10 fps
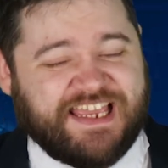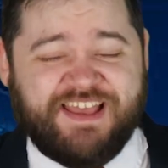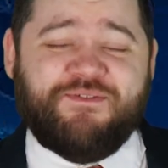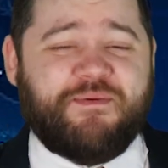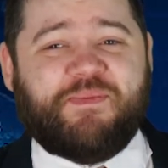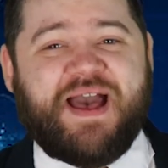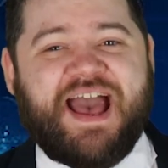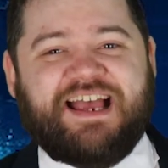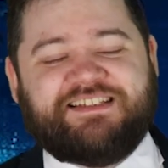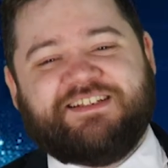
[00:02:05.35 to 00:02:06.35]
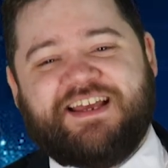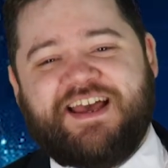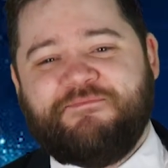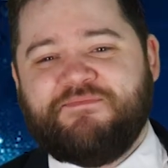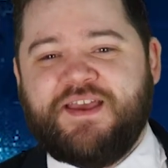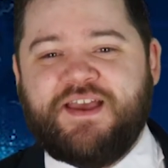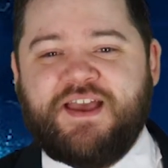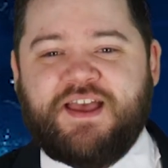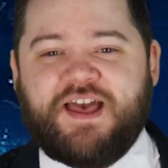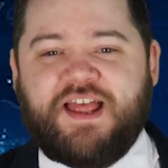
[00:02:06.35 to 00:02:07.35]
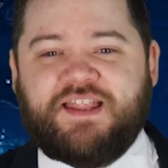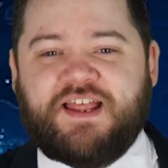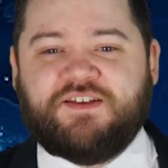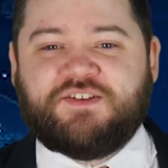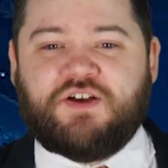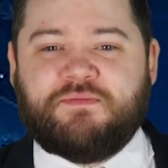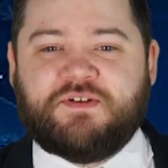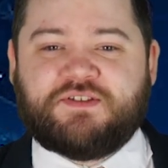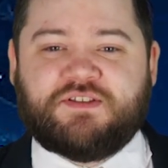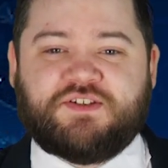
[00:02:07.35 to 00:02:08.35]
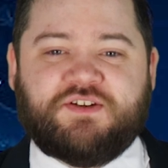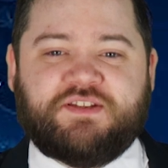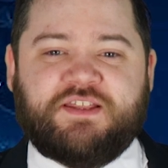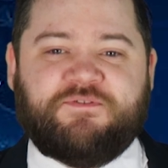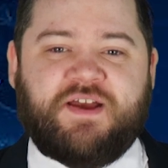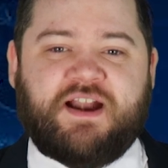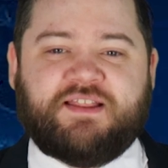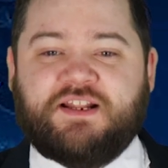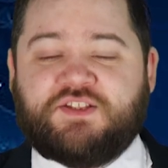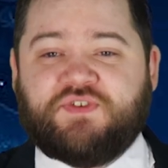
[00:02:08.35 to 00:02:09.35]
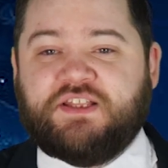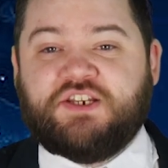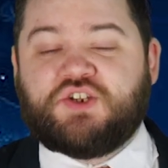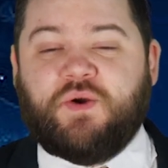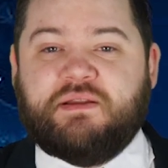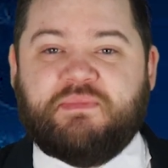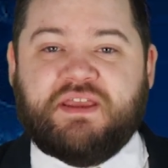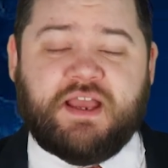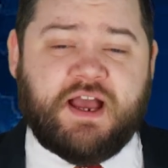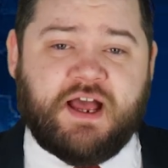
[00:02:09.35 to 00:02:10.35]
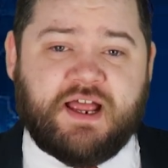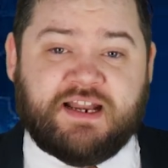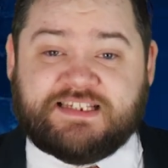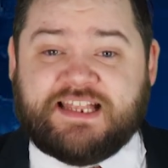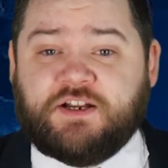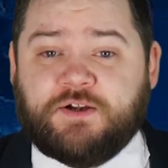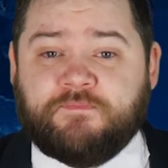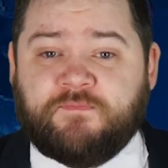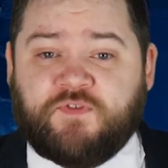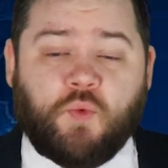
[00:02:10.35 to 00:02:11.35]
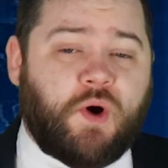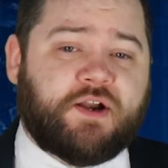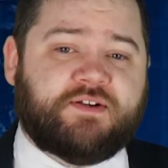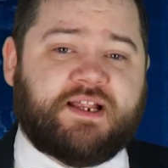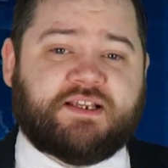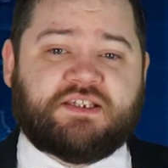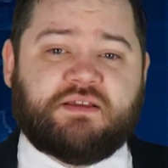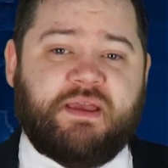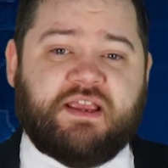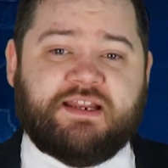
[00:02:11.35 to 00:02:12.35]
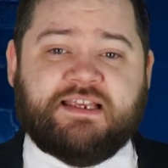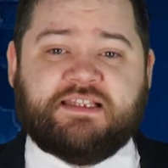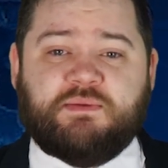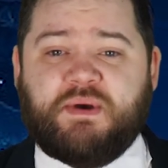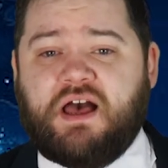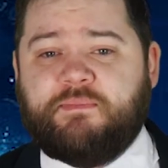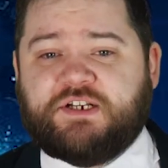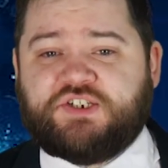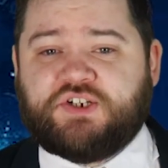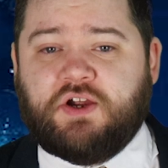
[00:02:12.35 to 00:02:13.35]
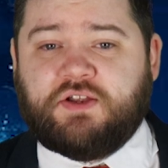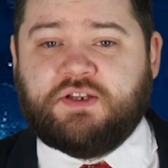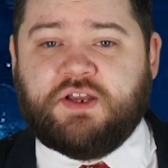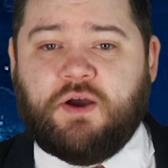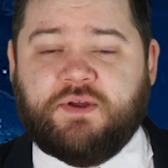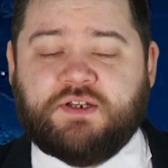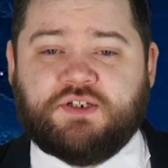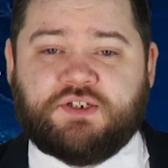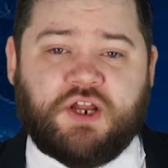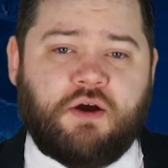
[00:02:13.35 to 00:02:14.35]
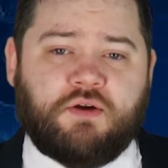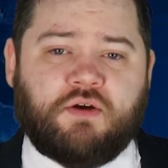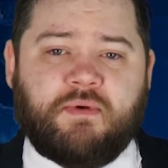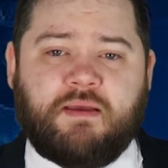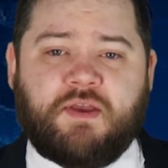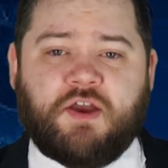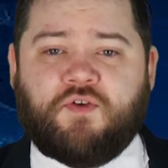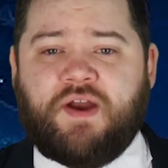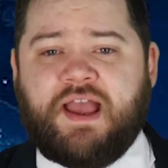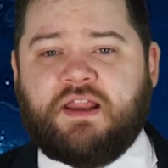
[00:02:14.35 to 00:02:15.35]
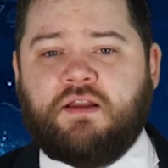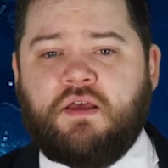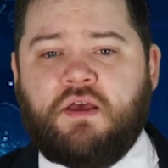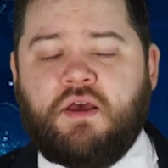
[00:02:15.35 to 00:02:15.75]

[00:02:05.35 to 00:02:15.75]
Give him a pass, okay? And then there's almost certainly the fact that it's really just going to be an extender for water decks to make an easy Bahamut Shark to go into Toad, or maybe a Kraken.